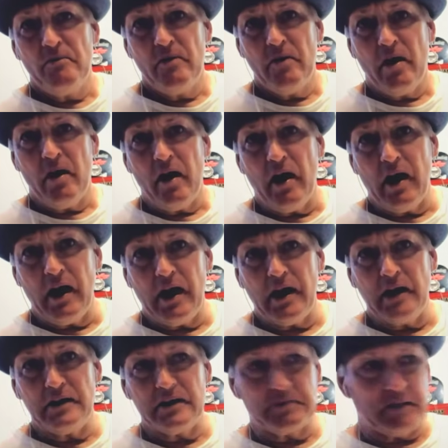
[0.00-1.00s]

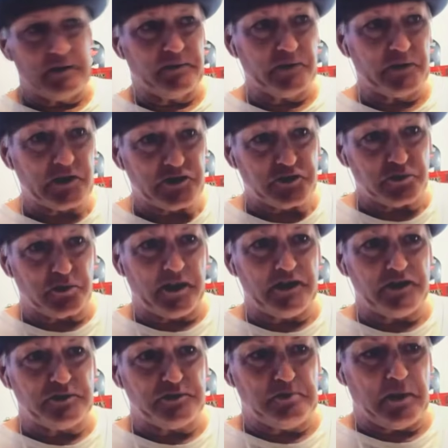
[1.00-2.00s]
Like my first
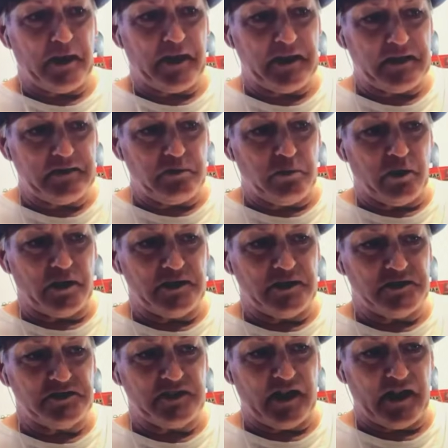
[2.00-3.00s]
race bike
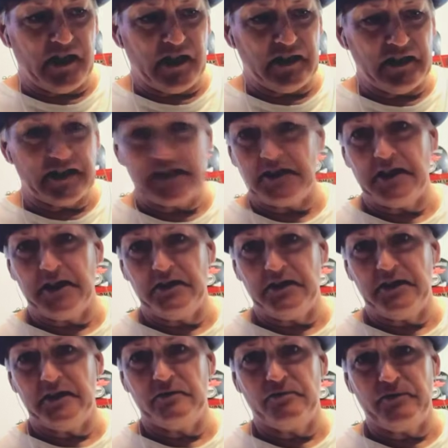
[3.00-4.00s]
was like an
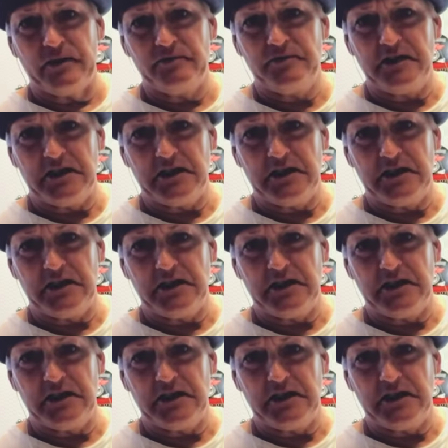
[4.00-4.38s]
Indian 50.